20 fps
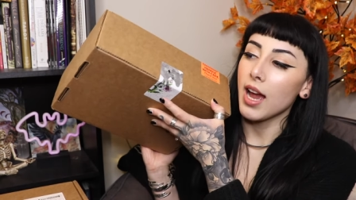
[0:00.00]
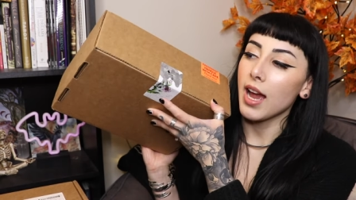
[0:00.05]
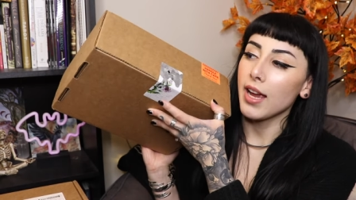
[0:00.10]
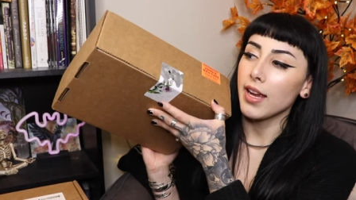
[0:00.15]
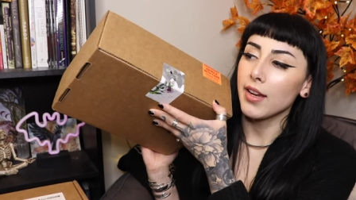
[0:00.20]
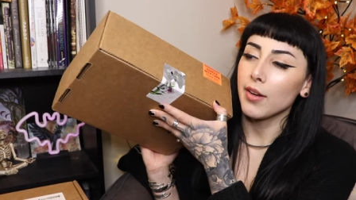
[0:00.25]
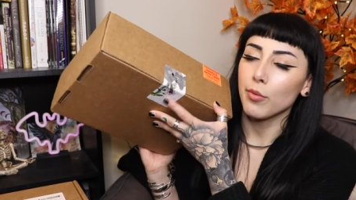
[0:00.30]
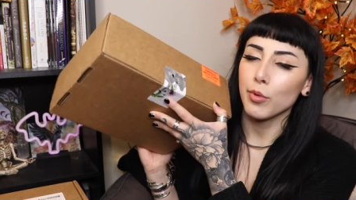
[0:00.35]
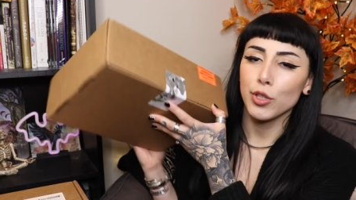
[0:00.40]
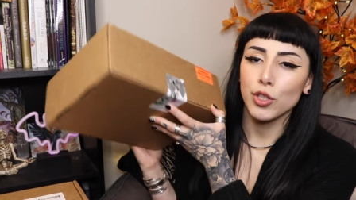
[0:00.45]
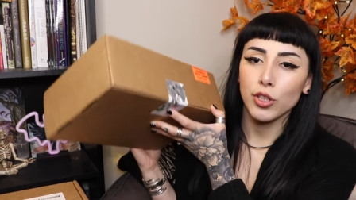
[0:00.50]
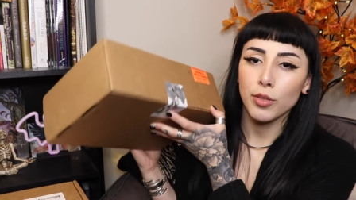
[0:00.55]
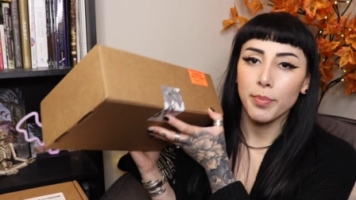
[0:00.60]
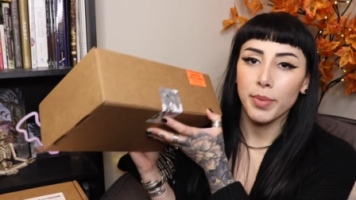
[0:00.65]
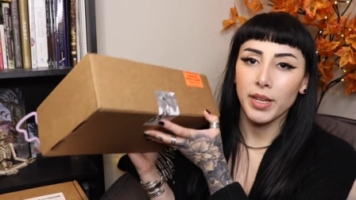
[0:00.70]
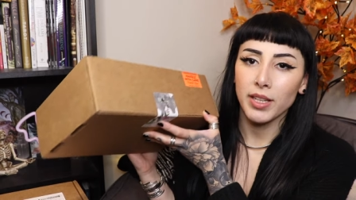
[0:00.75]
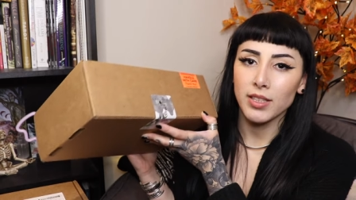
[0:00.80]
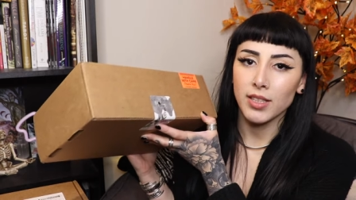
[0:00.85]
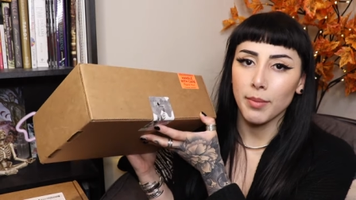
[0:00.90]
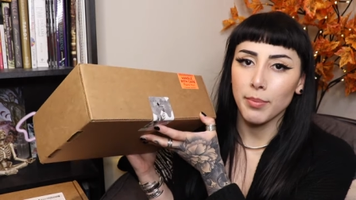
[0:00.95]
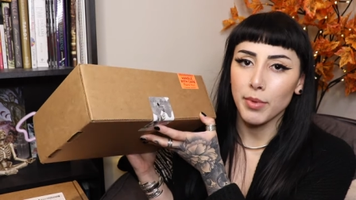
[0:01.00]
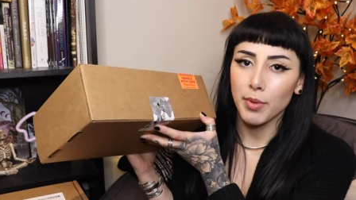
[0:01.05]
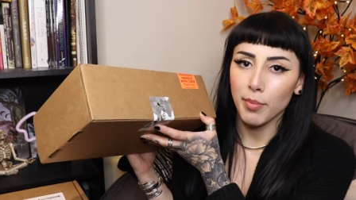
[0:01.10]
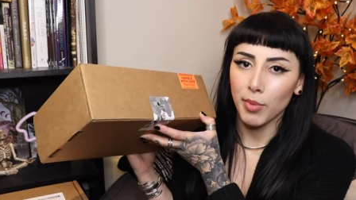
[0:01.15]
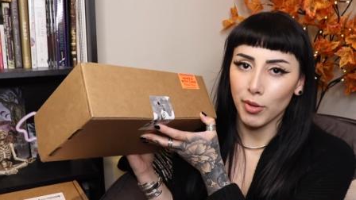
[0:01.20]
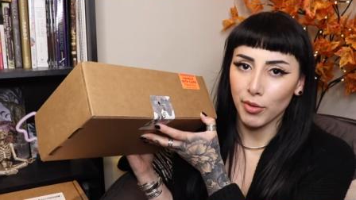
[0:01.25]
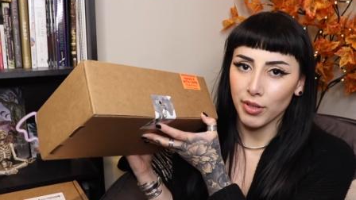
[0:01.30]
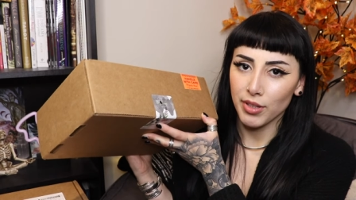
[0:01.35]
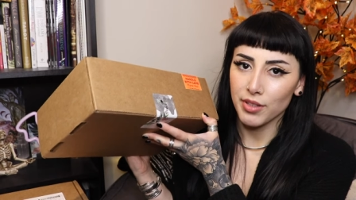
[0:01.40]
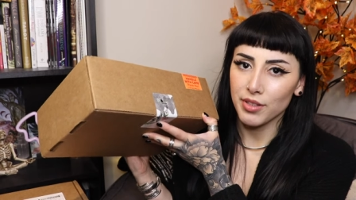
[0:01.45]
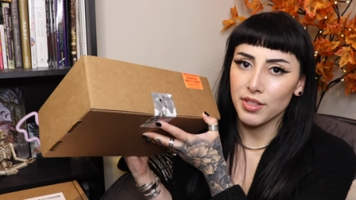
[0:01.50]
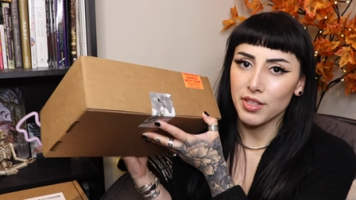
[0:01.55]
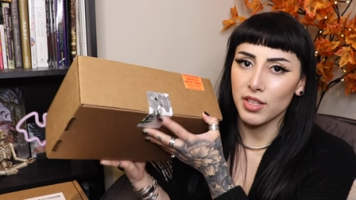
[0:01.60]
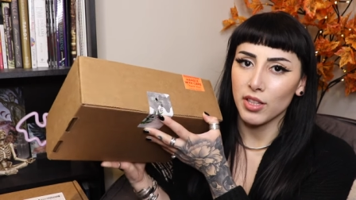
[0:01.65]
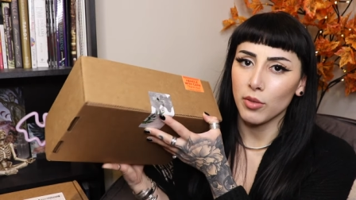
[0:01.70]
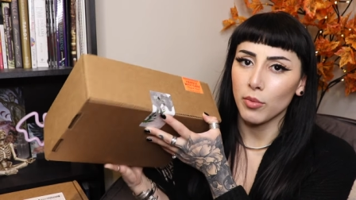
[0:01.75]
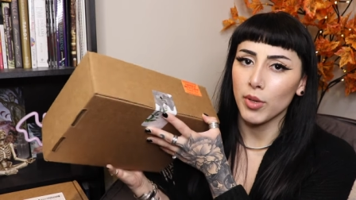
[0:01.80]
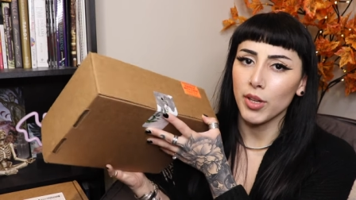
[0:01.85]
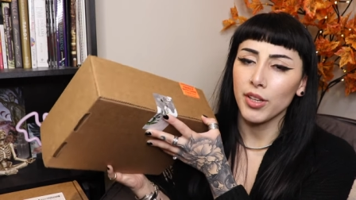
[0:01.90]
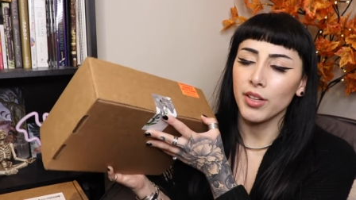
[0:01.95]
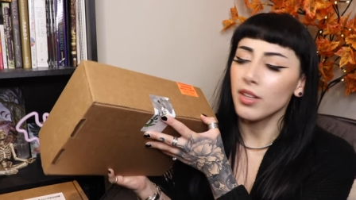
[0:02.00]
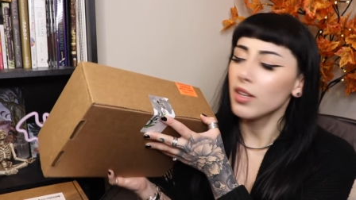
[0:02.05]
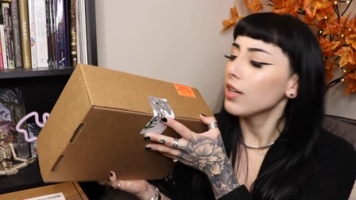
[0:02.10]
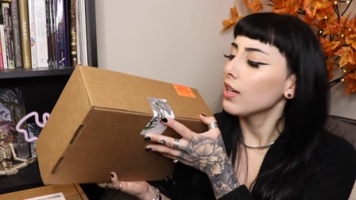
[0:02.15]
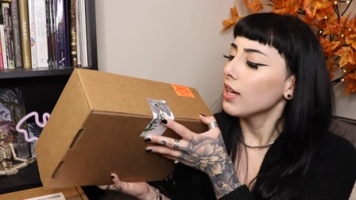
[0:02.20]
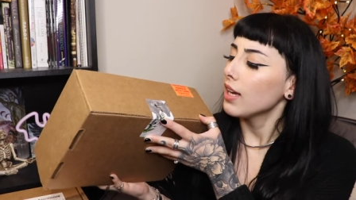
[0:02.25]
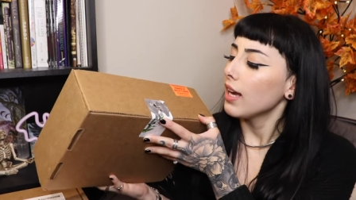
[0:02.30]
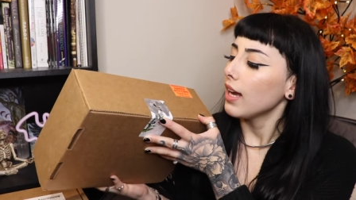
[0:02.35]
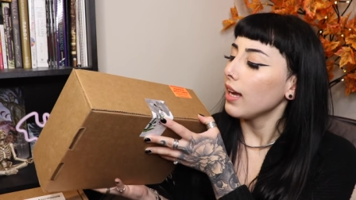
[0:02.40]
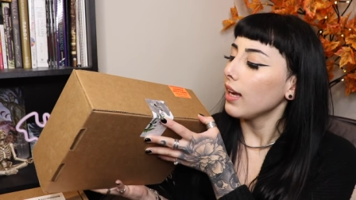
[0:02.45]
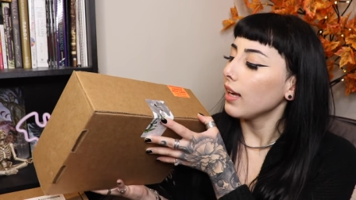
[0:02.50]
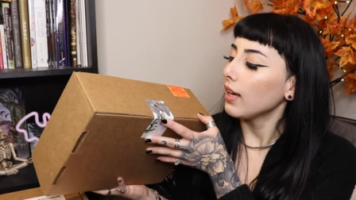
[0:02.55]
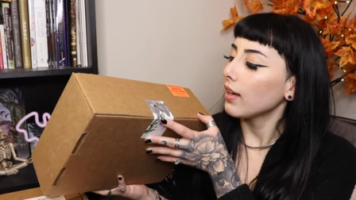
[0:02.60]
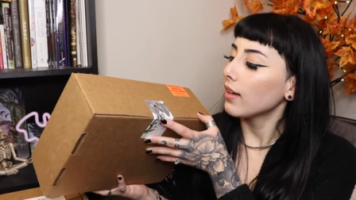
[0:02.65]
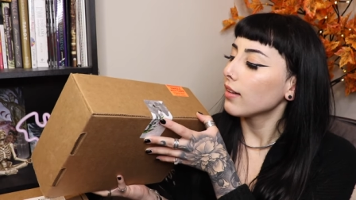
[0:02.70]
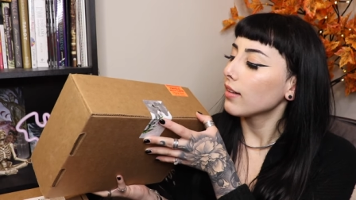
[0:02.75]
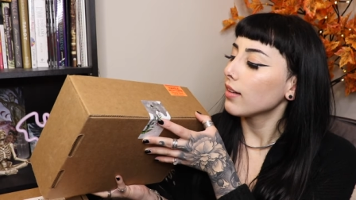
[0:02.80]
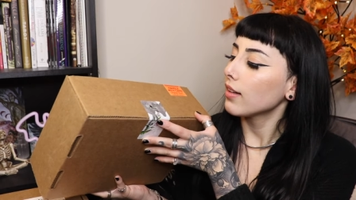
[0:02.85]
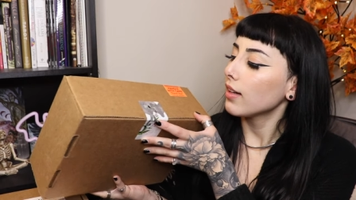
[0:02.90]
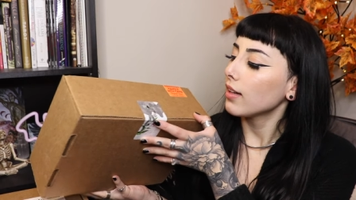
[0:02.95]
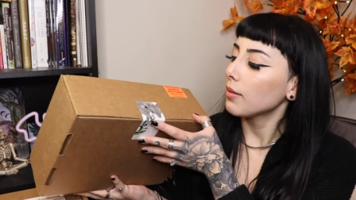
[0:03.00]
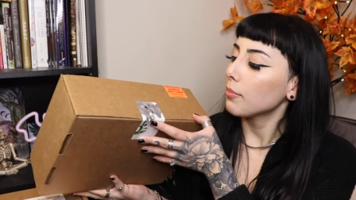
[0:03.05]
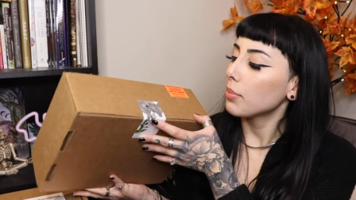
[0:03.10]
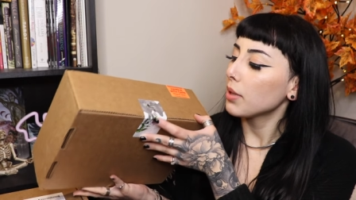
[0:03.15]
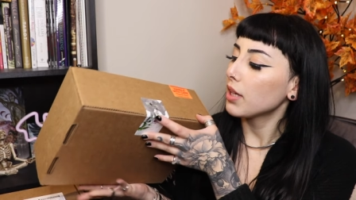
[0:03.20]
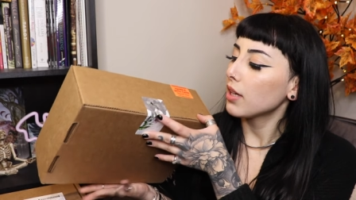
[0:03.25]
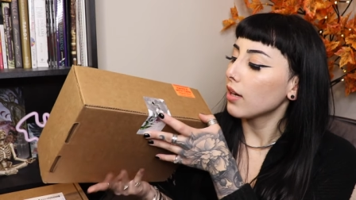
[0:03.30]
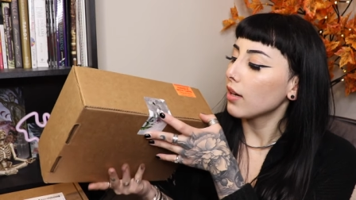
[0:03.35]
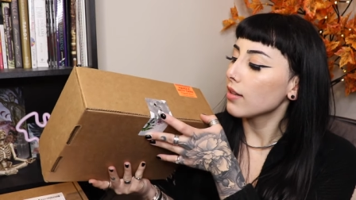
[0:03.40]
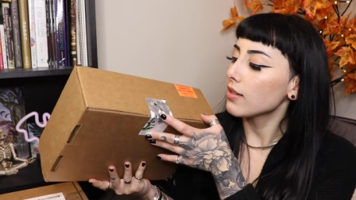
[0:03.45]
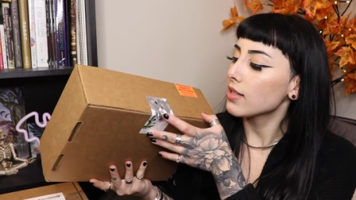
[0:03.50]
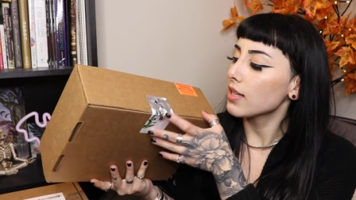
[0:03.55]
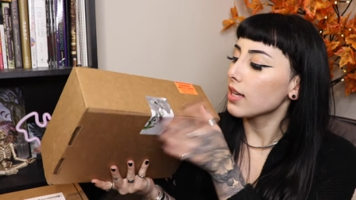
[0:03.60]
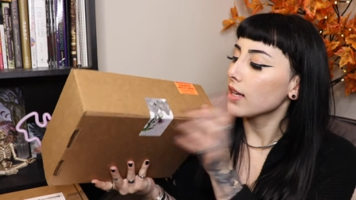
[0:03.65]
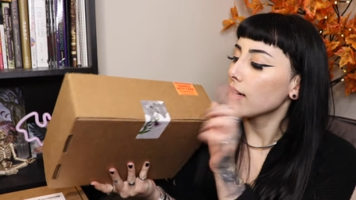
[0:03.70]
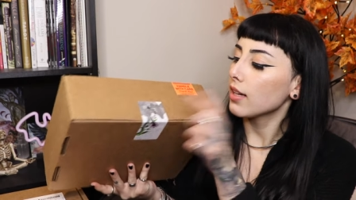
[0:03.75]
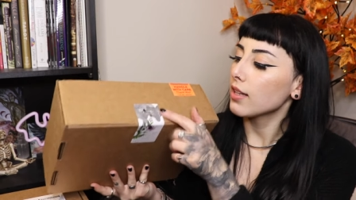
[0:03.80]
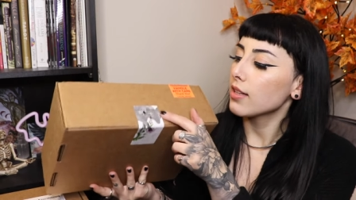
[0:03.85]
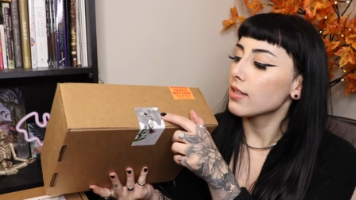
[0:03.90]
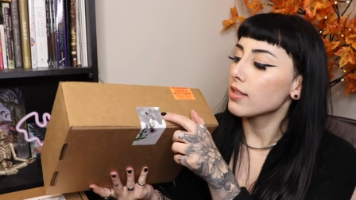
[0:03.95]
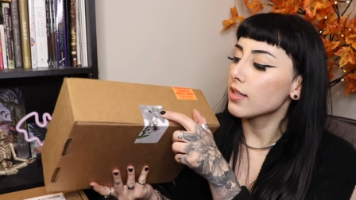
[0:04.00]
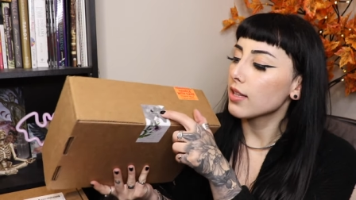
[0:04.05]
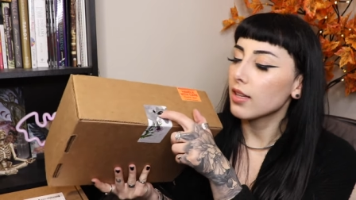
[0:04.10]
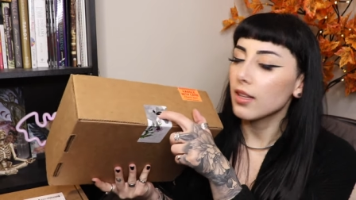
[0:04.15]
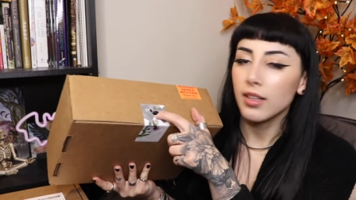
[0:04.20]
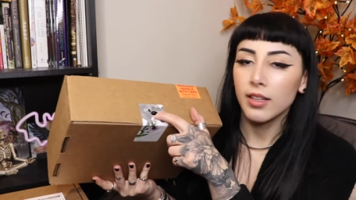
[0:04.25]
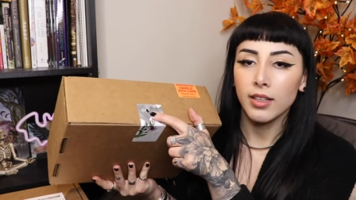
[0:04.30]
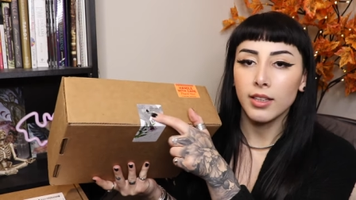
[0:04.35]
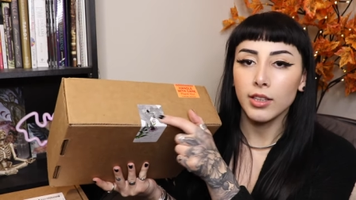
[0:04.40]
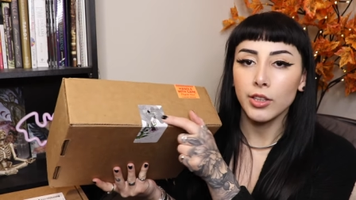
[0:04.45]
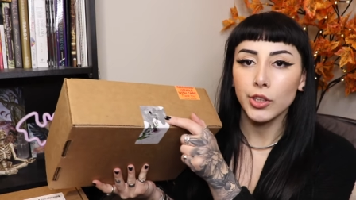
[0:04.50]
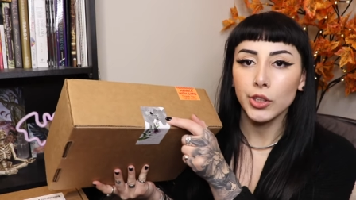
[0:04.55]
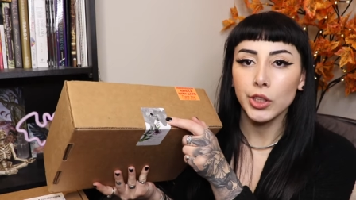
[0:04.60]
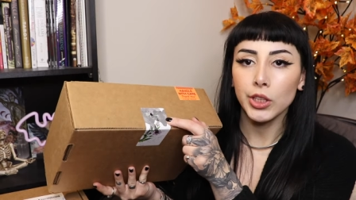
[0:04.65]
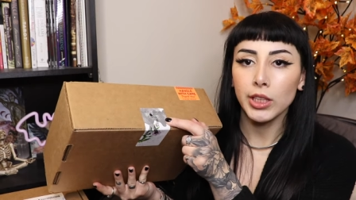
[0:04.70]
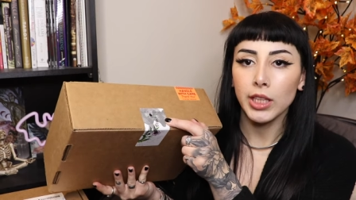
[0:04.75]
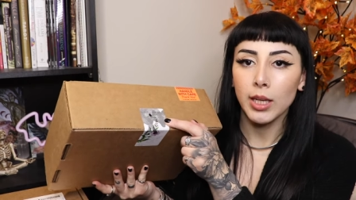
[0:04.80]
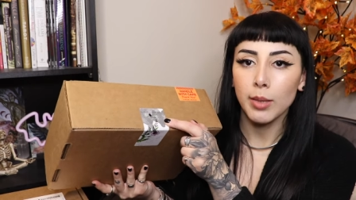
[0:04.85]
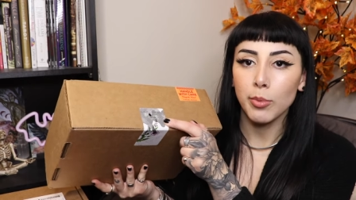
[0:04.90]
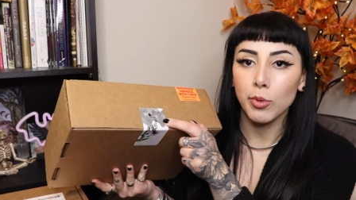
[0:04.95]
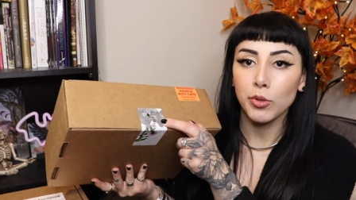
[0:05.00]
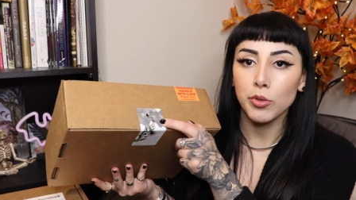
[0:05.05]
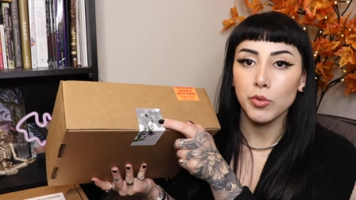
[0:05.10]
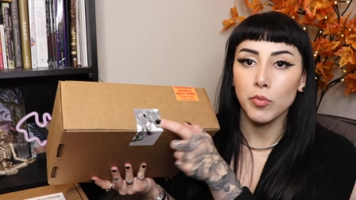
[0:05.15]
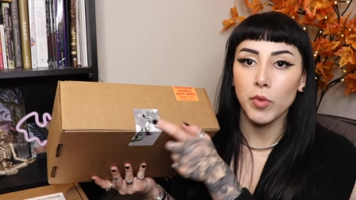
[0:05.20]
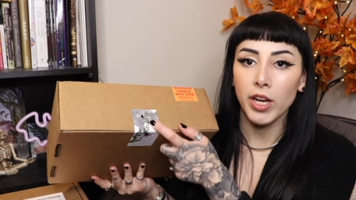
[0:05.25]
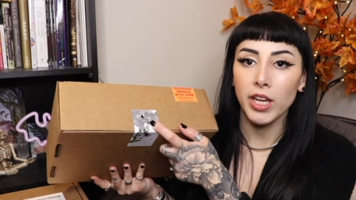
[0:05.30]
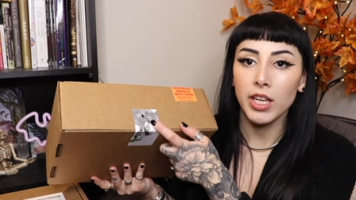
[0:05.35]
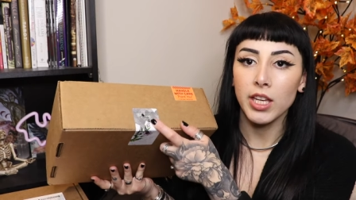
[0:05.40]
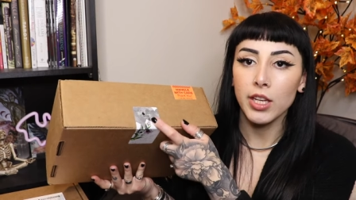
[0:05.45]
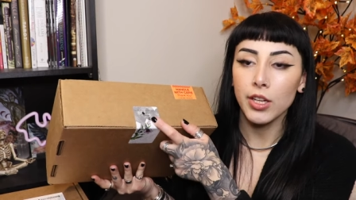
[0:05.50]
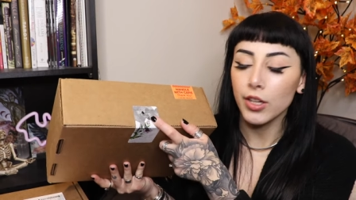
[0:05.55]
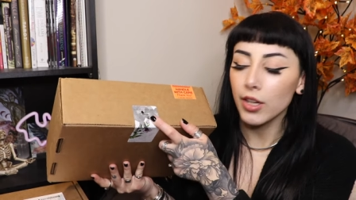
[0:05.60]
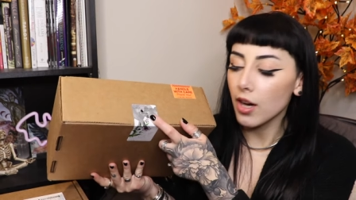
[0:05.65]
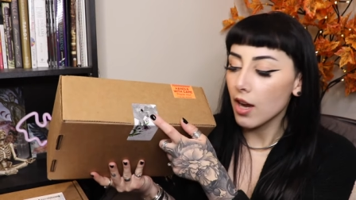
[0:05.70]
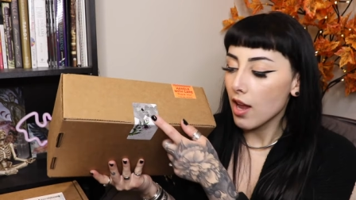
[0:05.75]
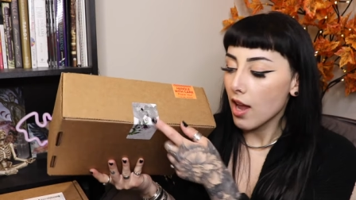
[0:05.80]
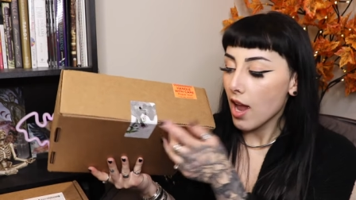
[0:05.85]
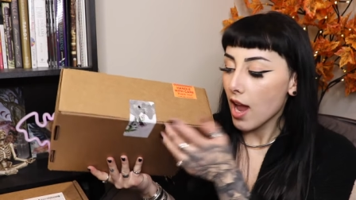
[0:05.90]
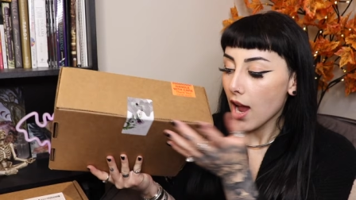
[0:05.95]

I originally picked up the bone and steel one and because it is clearly labeled right here,